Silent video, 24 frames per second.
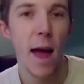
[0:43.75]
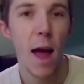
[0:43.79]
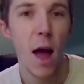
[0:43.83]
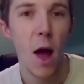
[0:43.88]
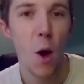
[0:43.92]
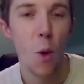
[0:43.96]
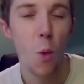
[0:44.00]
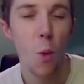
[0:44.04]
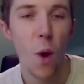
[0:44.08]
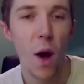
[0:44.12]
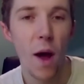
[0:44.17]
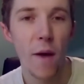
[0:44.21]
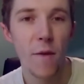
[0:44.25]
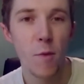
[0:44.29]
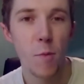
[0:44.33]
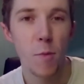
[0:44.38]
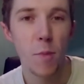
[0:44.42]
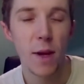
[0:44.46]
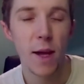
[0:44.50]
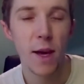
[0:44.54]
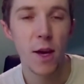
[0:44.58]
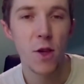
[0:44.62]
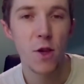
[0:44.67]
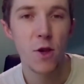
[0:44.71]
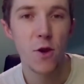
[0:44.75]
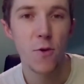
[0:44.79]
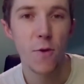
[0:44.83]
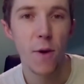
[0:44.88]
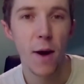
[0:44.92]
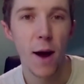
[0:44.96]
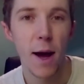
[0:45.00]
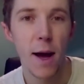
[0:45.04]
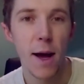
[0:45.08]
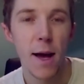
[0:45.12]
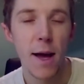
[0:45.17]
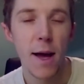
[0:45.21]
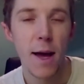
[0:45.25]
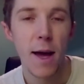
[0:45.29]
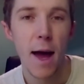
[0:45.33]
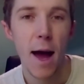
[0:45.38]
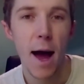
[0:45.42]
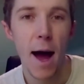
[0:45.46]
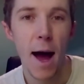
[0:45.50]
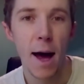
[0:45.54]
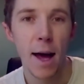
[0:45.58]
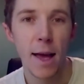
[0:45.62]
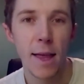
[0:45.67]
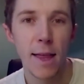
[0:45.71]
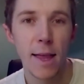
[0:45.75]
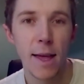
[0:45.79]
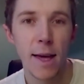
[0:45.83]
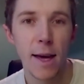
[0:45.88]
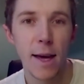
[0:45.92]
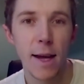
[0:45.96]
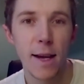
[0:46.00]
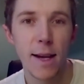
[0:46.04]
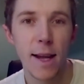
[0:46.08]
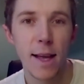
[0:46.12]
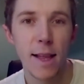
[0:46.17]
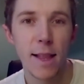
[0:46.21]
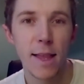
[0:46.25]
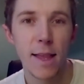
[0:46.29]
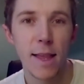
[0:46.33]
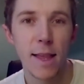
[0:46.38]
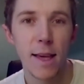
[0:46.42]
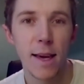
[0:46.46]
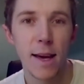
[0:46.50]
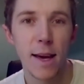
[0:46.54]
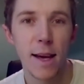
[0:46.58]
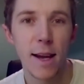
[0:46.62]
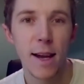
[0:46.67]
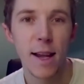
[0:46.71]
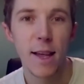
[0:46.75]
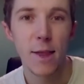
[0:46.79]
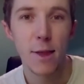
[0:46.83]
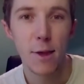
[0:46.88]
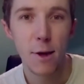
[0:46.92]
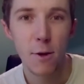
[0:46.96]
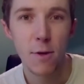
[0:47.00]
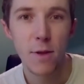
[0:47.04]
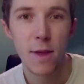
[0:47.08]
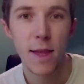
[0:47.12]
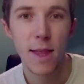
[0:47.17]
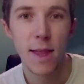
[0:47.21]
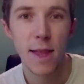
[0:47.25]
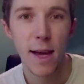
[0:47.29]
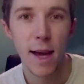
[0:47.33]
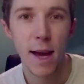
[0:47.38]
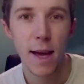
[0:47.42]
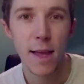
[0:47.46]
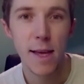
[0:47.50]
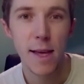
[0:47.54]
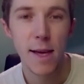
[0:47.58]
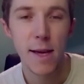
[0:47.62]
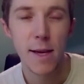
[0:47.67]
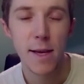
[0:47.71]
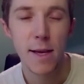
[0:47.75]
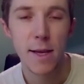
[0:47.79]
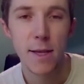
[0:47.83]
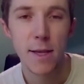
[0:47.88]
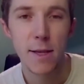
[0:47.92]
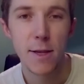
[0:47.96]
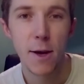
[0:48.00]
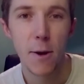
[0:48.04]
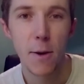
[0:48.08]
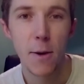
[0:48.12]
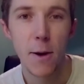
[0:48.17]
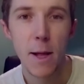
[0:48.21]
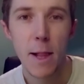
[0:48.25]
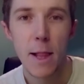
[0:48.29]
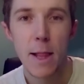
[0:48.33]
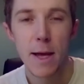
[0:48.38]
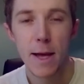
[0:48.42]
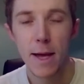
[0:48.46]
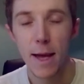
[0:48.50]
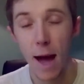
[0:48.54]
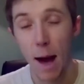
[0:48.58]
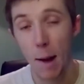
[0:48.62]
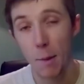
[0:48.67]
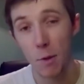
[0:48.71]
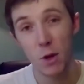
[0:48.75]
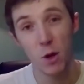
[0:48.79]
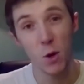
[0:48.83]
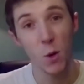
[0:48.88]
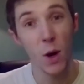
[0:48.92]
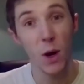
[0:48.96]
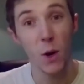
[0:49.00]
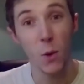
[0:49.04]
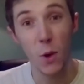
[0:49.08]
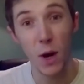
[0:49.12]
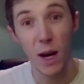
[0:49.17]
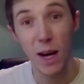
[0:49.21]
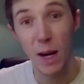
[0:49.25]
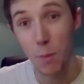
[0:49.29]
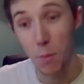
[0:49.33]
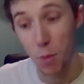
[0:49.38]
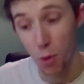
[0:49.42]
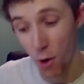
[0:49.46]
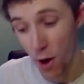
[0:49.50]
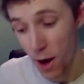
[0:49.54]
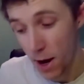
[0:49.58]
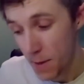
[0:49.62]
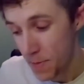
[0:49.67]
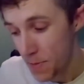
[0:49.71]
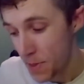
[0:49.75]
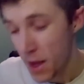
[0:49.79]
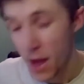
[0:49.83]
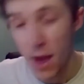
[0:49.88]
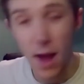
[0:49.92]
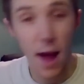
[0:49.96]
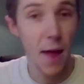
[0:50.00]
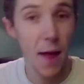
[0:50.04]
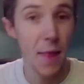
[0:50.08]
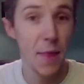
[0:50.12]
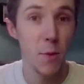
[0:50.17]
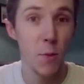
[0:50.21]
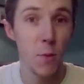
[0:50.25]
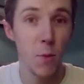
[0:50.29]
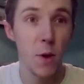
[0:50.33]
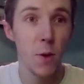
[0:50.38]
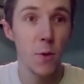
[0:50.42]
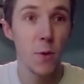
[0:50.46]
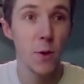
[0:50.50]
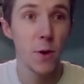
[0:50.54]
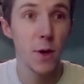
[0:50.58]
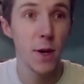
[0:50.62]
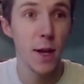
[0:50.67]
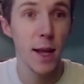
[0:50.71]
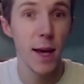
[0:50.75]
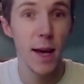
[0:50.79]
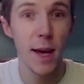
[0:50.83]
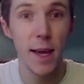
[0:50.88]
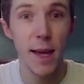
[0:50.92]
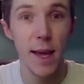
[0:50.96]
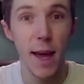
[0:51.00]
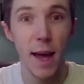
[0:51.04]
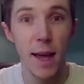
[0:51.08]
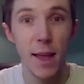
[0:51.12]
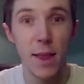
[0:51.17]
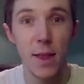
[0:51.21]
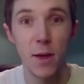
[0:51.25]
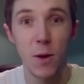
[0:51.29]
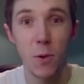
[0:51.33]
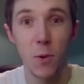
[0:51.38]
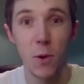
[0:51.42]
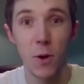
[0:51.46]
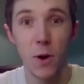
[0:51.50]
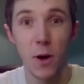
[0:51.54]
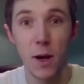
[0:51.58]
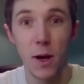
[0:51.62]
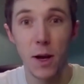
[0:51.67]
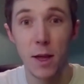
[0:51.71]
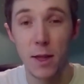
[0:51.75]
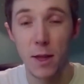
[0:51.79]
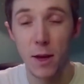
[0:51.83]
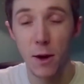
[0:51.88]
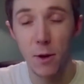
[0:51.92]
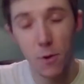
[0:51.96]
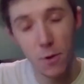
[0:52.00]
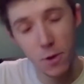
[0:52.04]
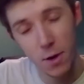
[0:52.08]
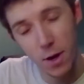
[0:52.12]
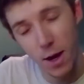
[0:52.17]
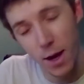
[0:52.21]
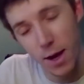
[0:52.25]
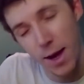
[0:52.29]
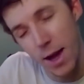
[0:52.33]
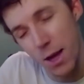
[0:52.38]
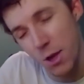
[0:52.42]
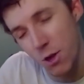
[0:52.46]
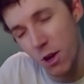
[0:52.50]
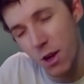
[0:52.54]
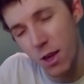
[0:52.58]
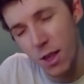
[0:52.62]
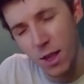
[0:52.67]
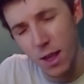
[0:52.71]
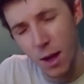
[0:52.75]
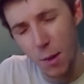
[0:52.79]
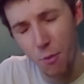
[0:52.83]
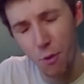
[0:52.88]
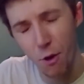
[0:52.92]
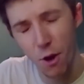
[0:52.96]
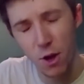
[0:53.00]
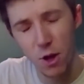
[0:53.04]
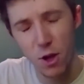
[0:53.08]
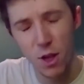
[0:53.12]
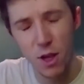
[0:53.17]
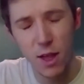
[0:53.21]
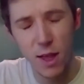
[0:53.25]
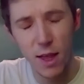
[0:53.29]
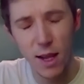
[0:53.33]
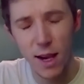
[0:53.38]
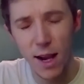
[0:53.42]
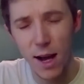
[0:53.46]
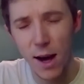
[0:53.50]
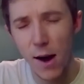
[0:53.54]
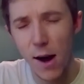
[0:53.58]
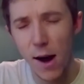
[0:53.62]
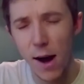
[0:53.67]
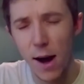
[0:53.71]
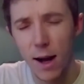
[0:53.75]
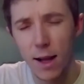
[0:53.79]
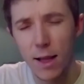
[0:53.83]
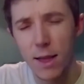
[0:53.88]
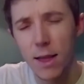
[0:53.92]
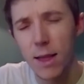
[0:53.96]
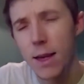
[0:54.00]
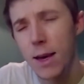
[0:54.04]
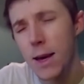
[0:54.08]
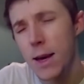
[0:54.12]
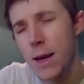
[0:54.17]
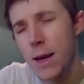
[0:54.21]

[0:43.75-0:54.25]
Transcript: at whatever place you're at, and uh, let's uh, let's do this together. So yeah, I was going to quickly pray, and then we will uh, get to work. So yeah, Jesus, I pray just still our hearts